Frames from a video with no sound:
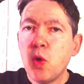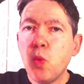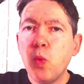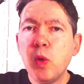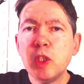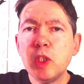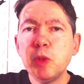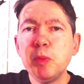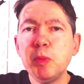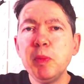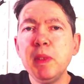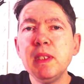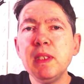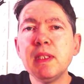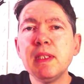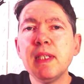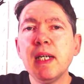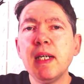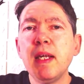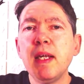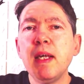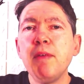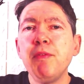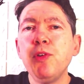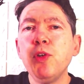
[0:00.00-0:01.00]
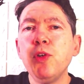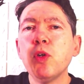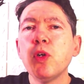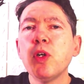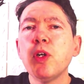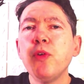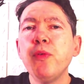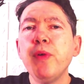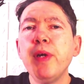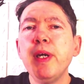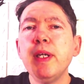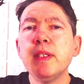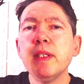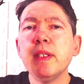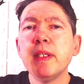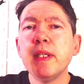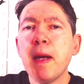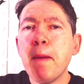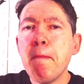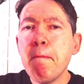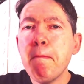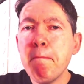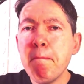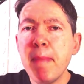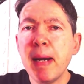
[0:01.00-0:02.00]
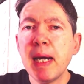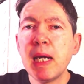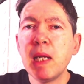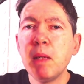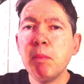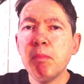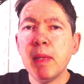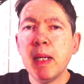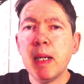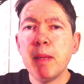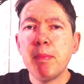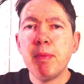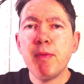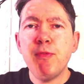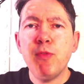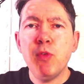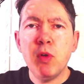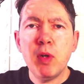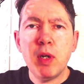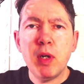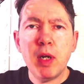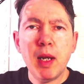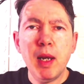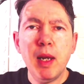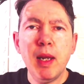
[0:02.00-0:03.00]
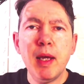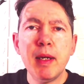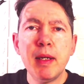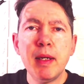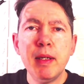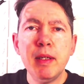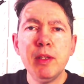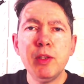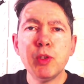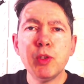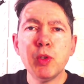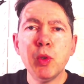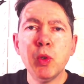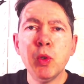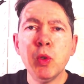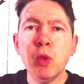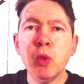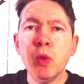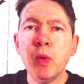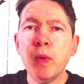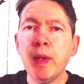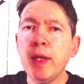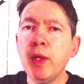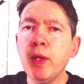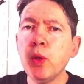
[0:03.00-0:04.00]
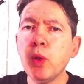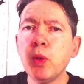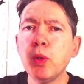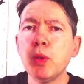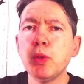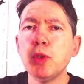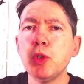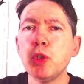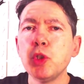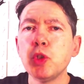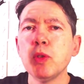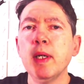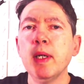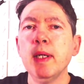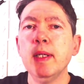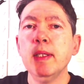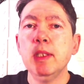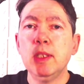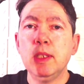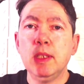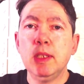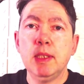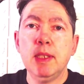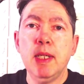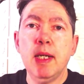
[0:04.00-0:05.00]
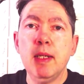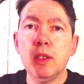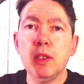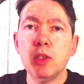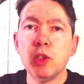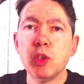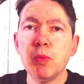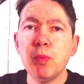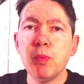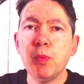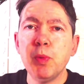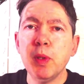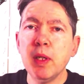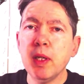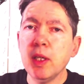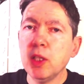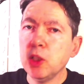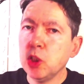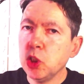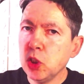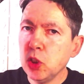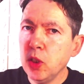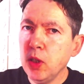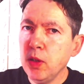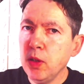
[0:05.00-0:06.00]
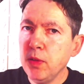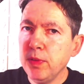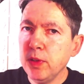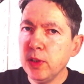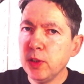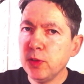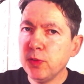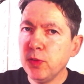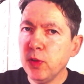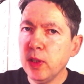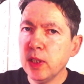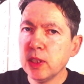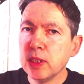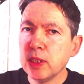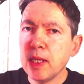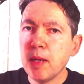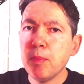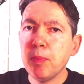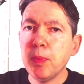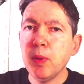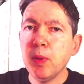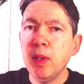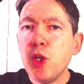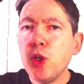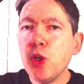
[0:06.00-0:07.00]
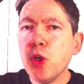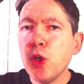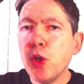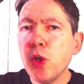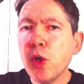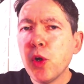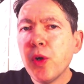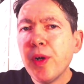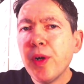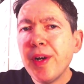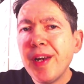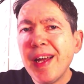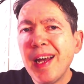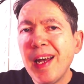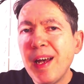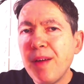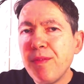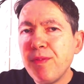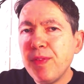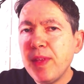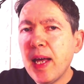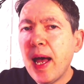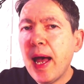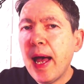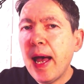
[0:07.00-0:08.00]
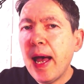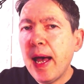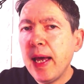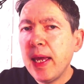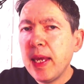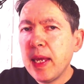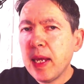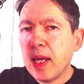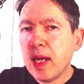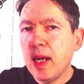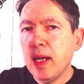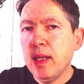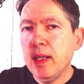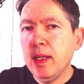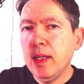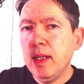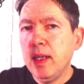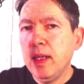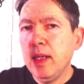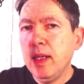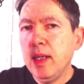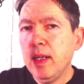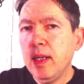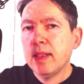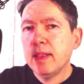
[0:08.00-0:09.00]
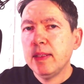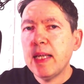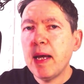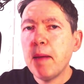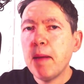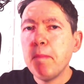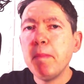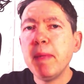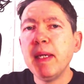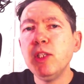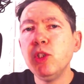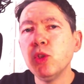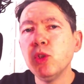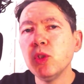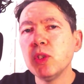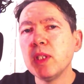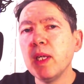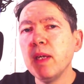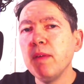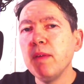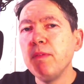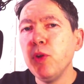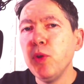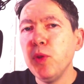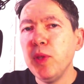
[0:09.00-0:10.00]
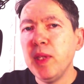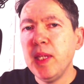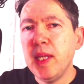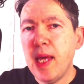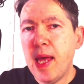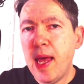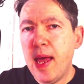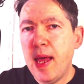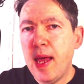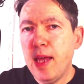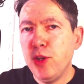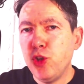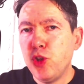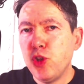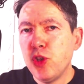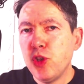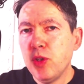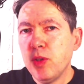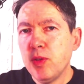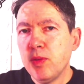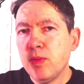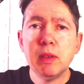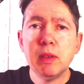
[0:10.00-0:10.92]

Which means that if you're creating a mind map for a client or in order to try and sell something, a service, for example, you're not going to have that eye candy that may just give you the edge.